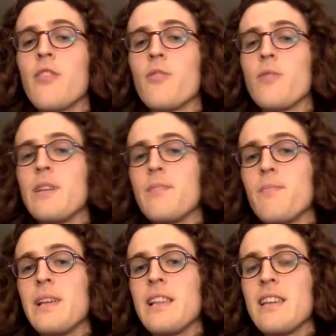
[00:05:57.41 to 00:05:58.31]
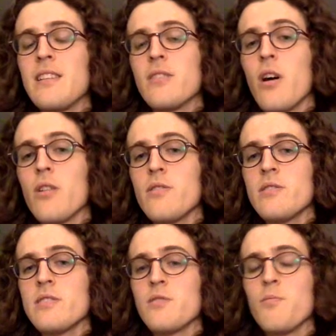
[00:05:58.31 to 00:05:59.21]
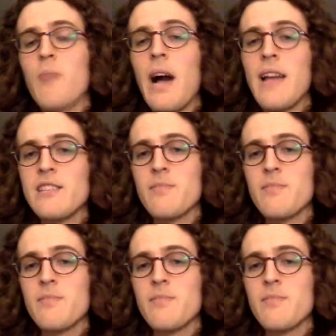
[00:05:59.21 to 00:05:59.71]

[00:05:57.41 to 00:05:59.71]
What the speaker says: $3 billion to buy these